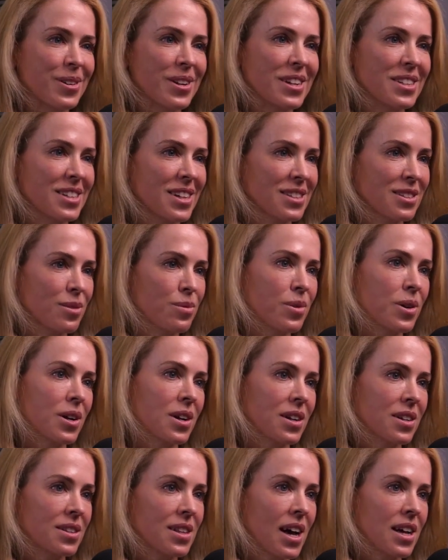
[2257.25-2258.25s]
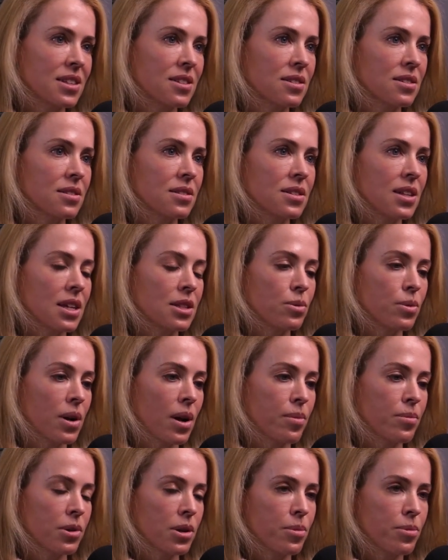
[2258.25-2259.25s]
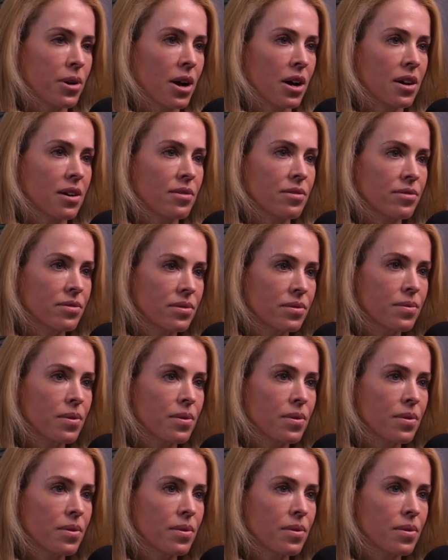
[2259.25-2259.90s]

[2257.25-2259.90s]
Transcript: when it doesn't work. That's that's what I'm really proud of.